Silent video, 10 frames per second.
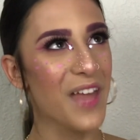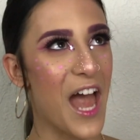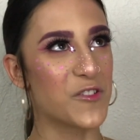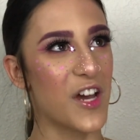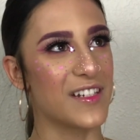
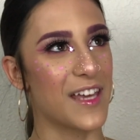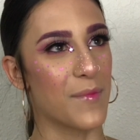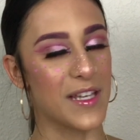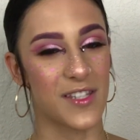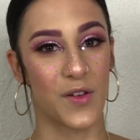I tried to get
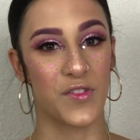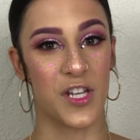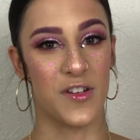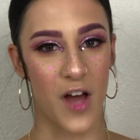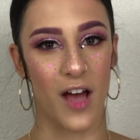myself
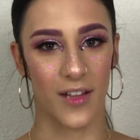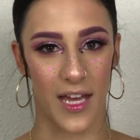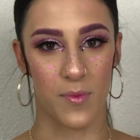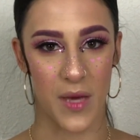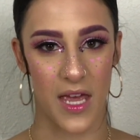to not
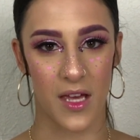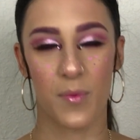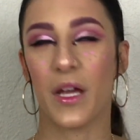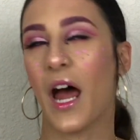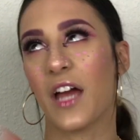like pink,
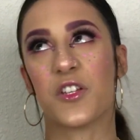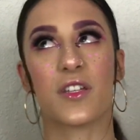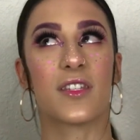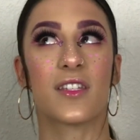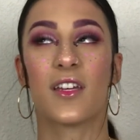but
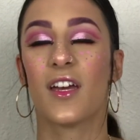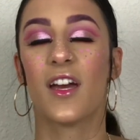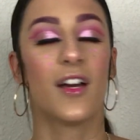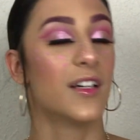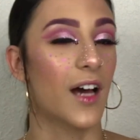
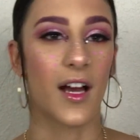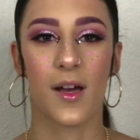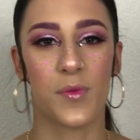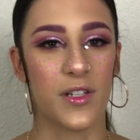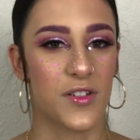a
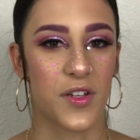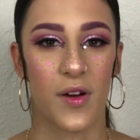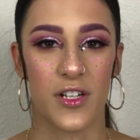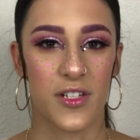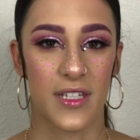couple years ago,
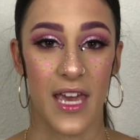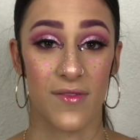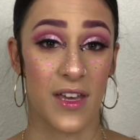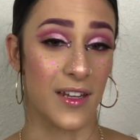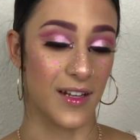I just
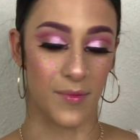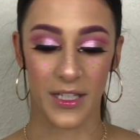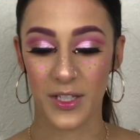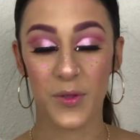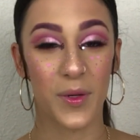gave in, and I'm
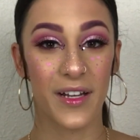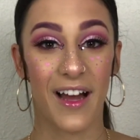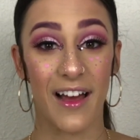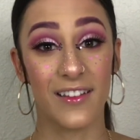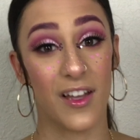like, you know what?
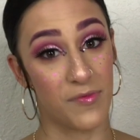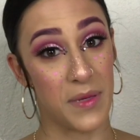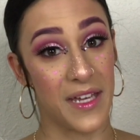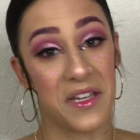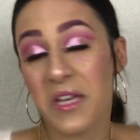I love
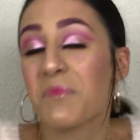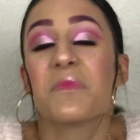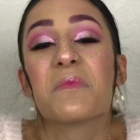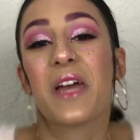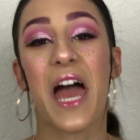pink,
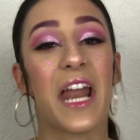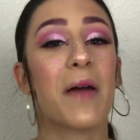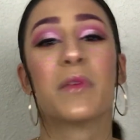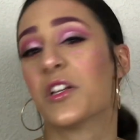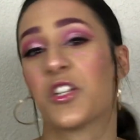and
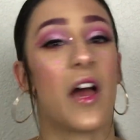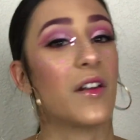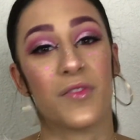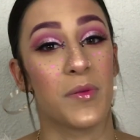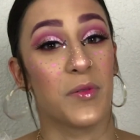I'm gonna shout
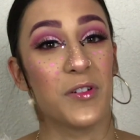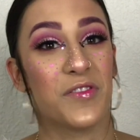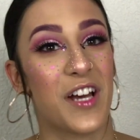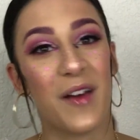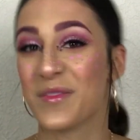it from the
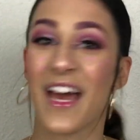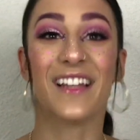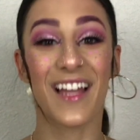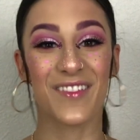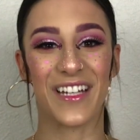rooftops. I
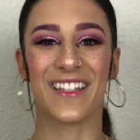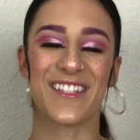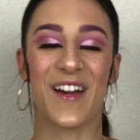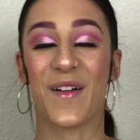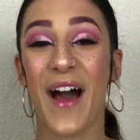love it.
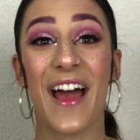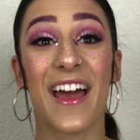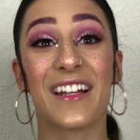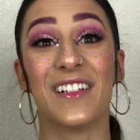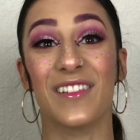So I
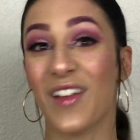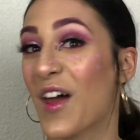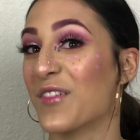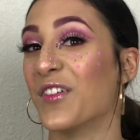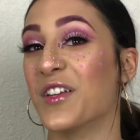had a
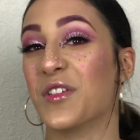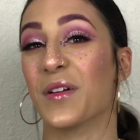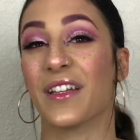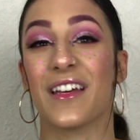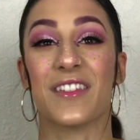lot of fun
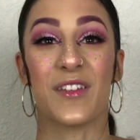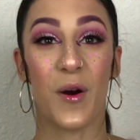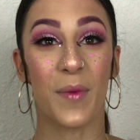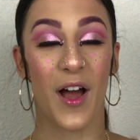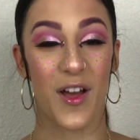doing this.
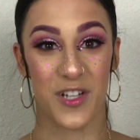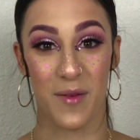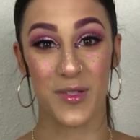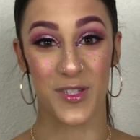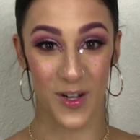Oh my gosh,
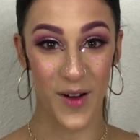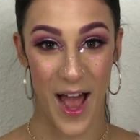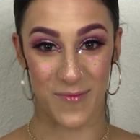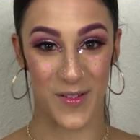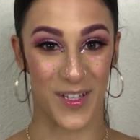I'm so
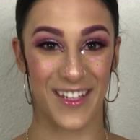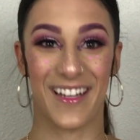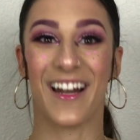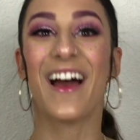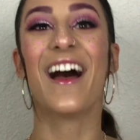happy with
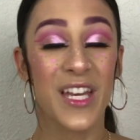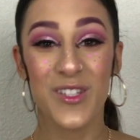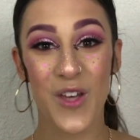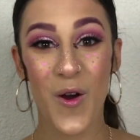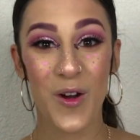it.
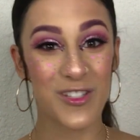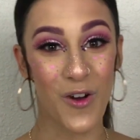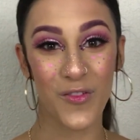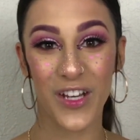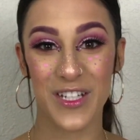So
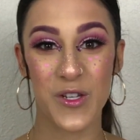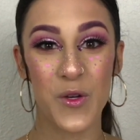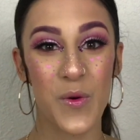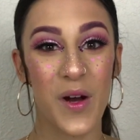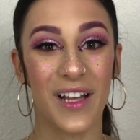don't forget
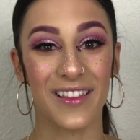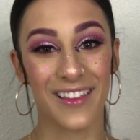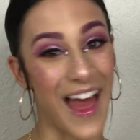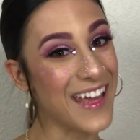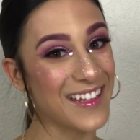to
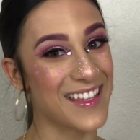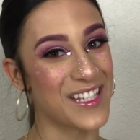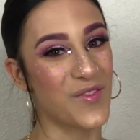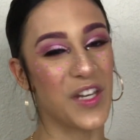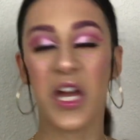like
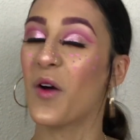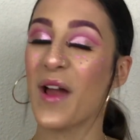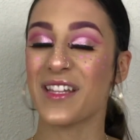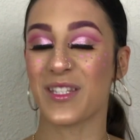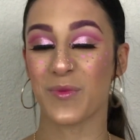this video
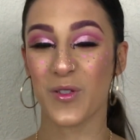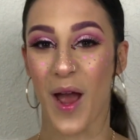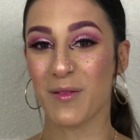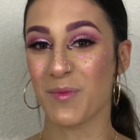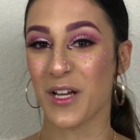and
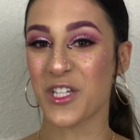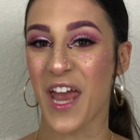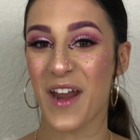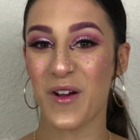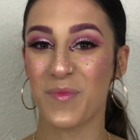subscribe to my
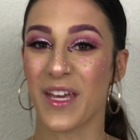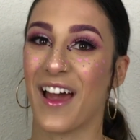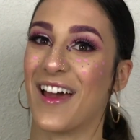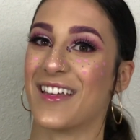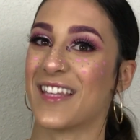channel
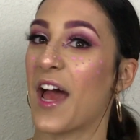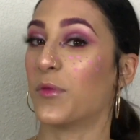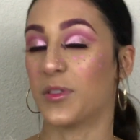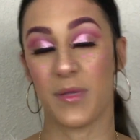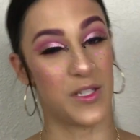because I
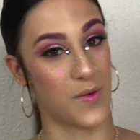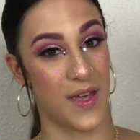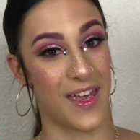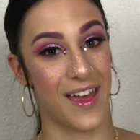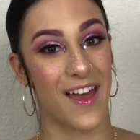will be
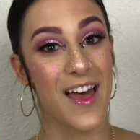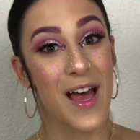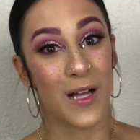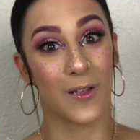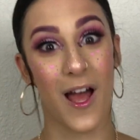doing
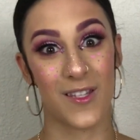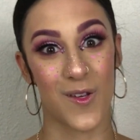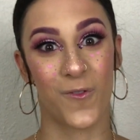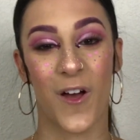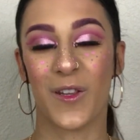lots
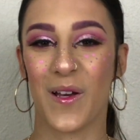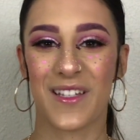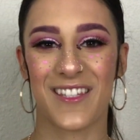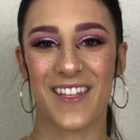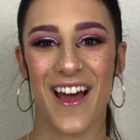of fun
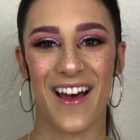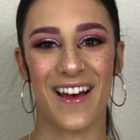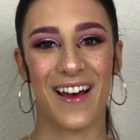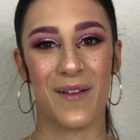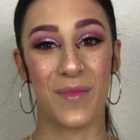looks
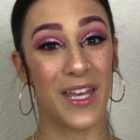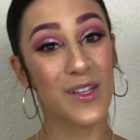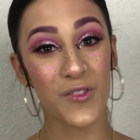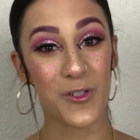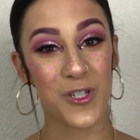in
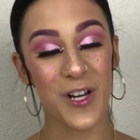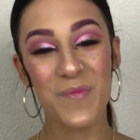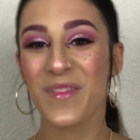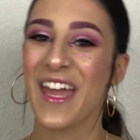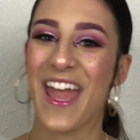the
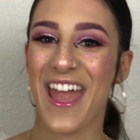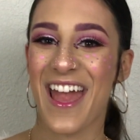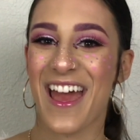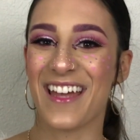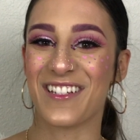future.
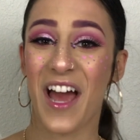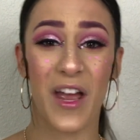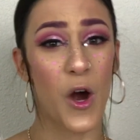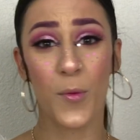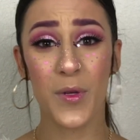And I
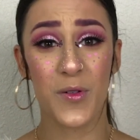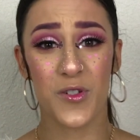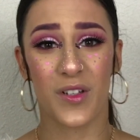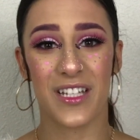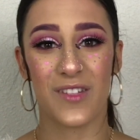hope you
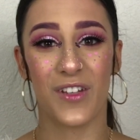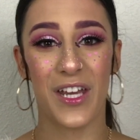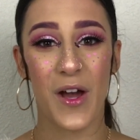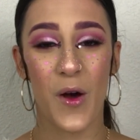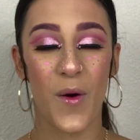enjoyed this
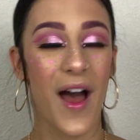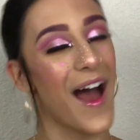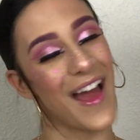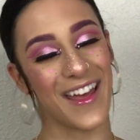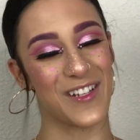video.
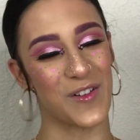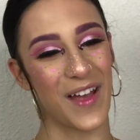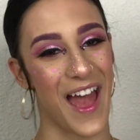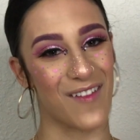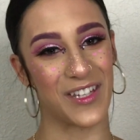I enjoy
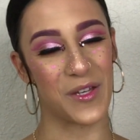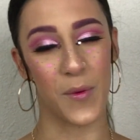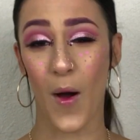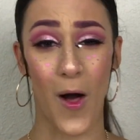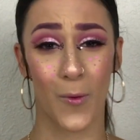having
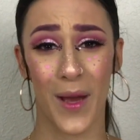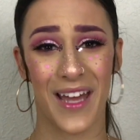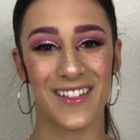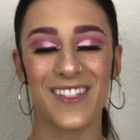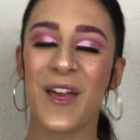you
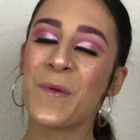always.